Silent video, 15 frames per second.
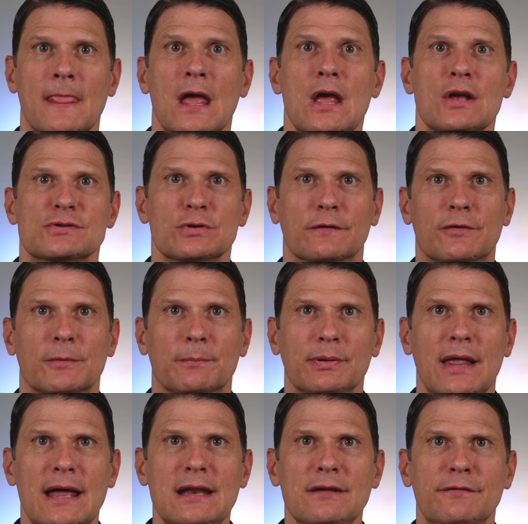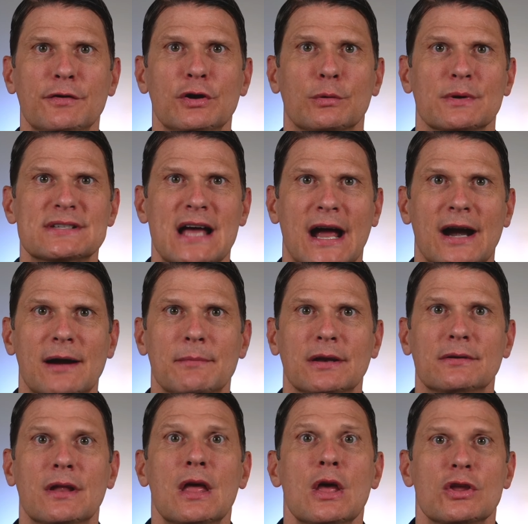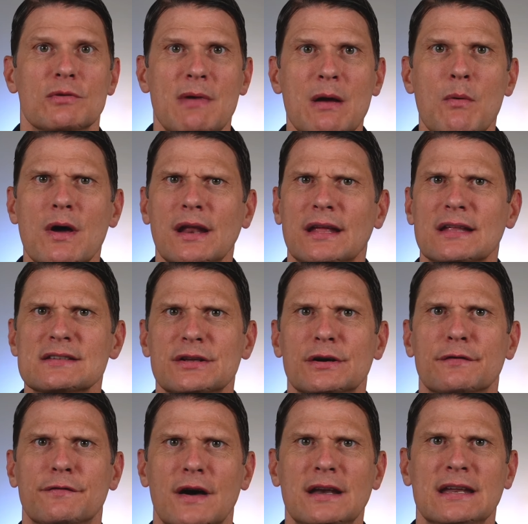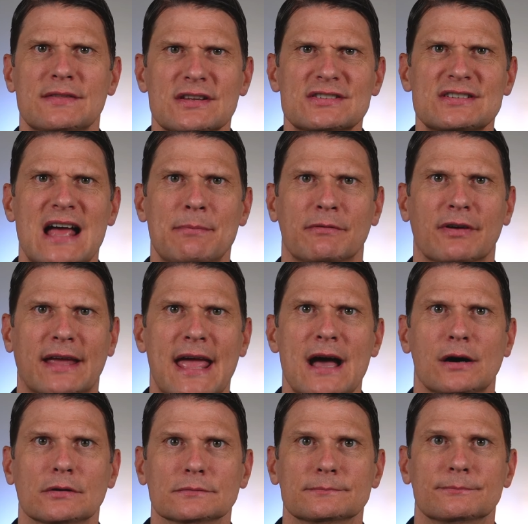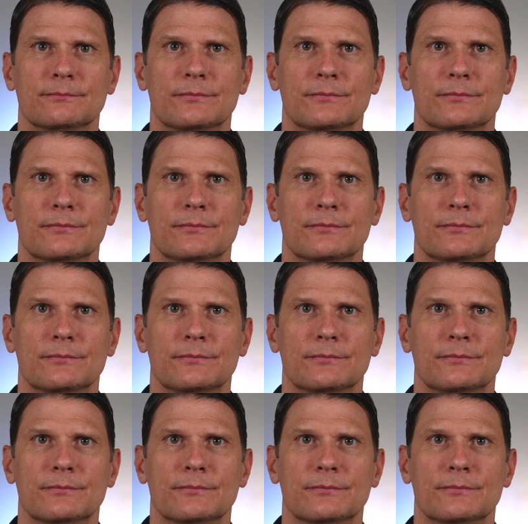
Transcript: So if you're planning for your retirement, you may want to consider funding this type of account.